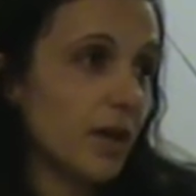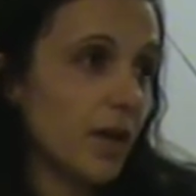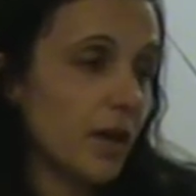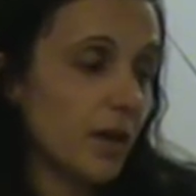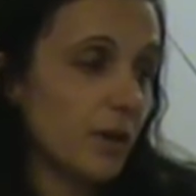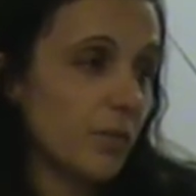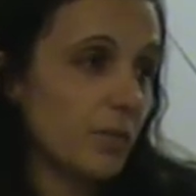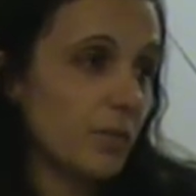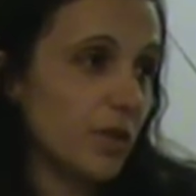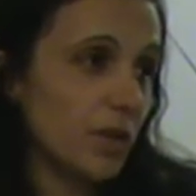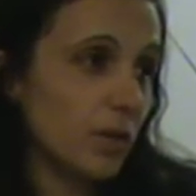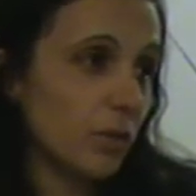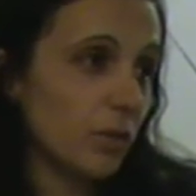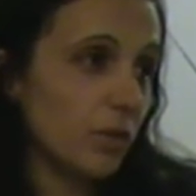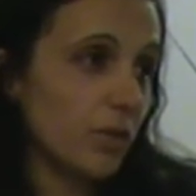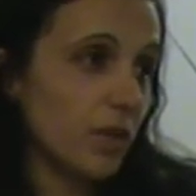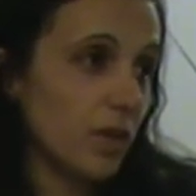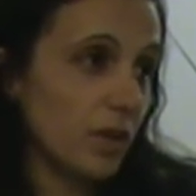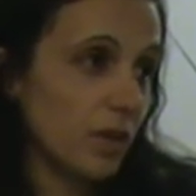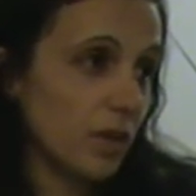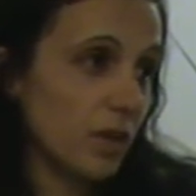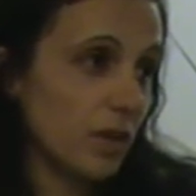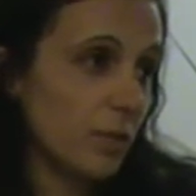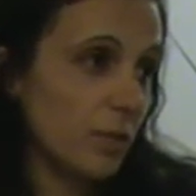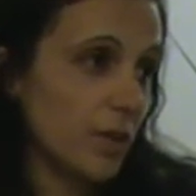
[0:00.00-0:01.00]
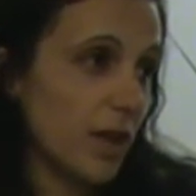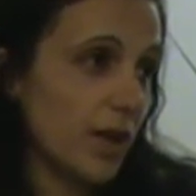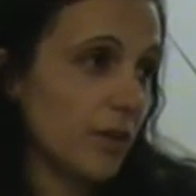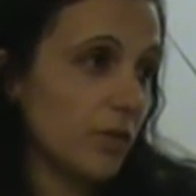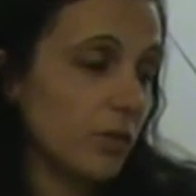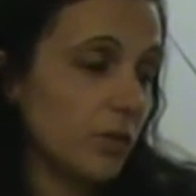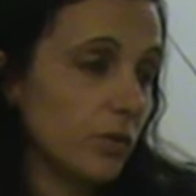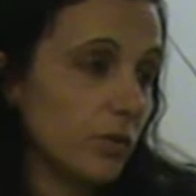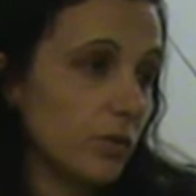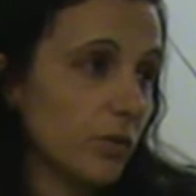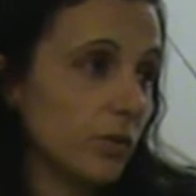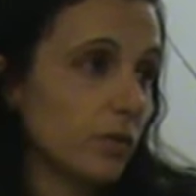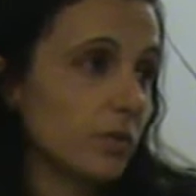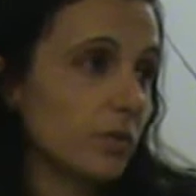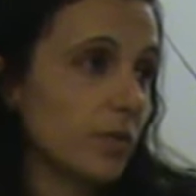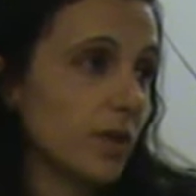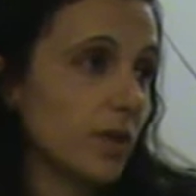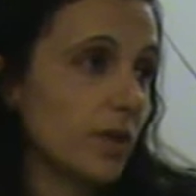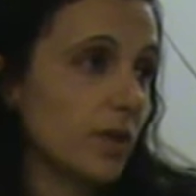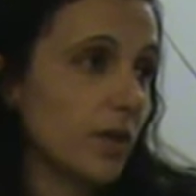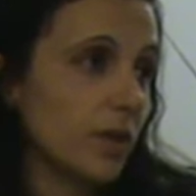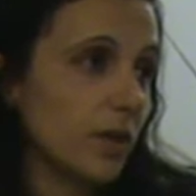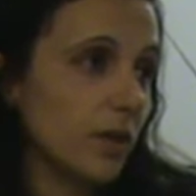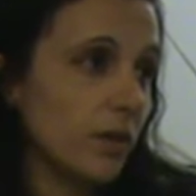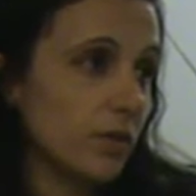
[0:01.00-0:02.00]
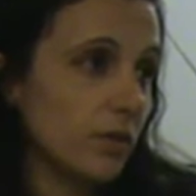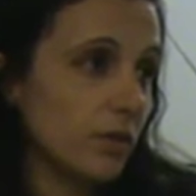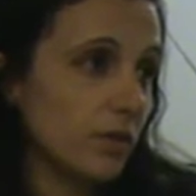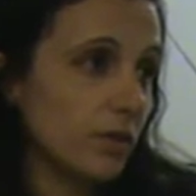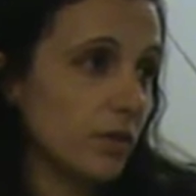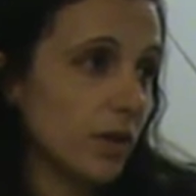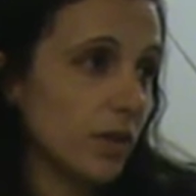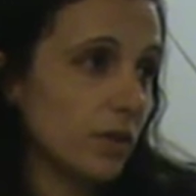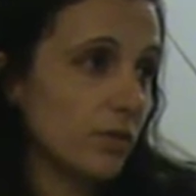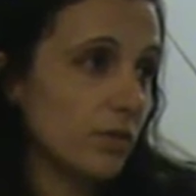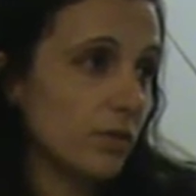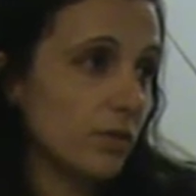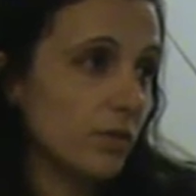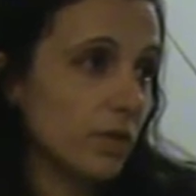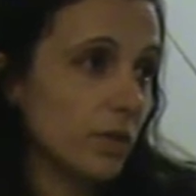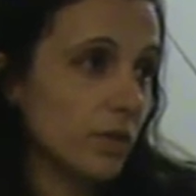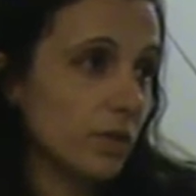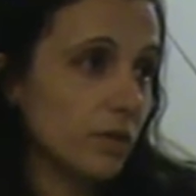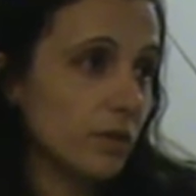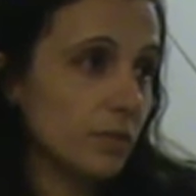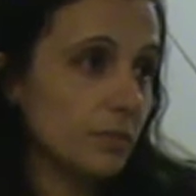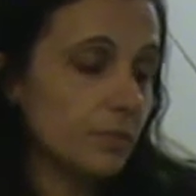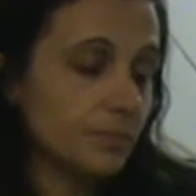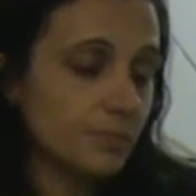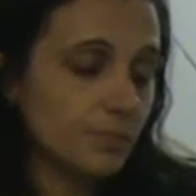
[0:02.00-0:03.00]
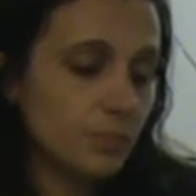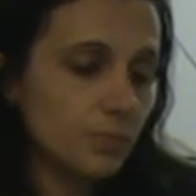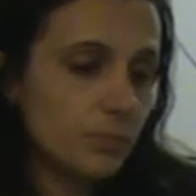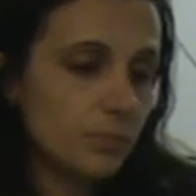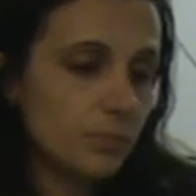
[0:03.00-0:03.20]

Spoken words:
they're not thinking about the dogs, where they're going to go to,